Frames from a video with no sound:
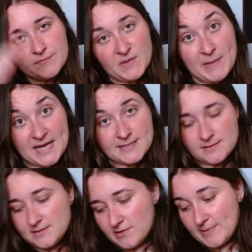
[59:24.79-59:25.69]

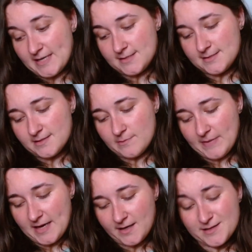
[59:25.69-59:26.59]
pattern. So the pattern's in the
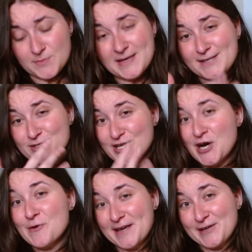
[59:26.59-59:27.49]
back, and it makes
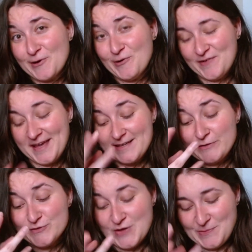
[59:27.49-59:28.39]
showing it off here
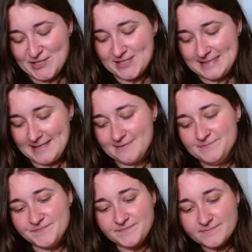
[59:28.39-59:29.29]
so much easier.
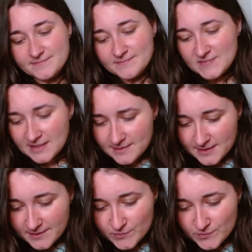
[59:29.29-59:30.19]
And the
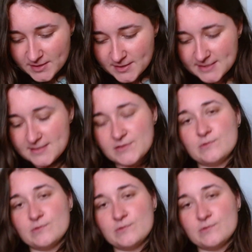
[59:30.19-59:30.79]
other one is called